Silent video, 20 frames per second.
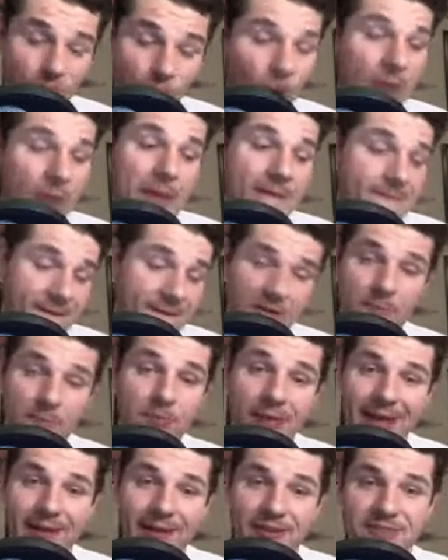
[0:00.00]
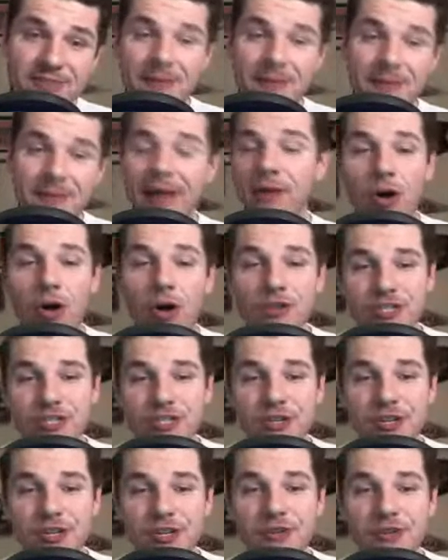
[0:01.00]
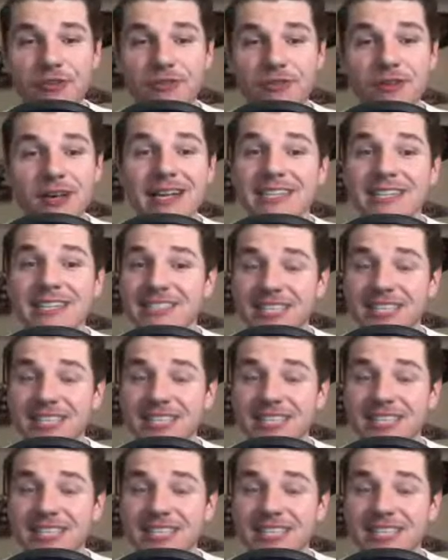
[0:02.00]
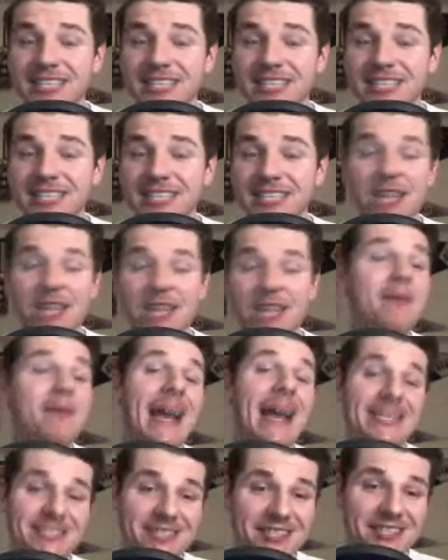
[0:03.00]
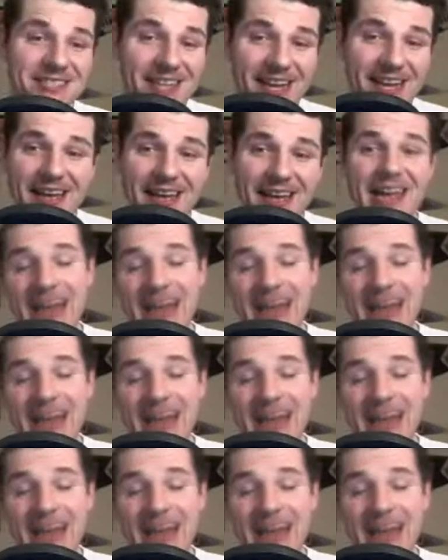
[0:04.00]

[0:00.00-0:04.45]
We've let one of my favorite players, Michael Hall Jr., slip past us.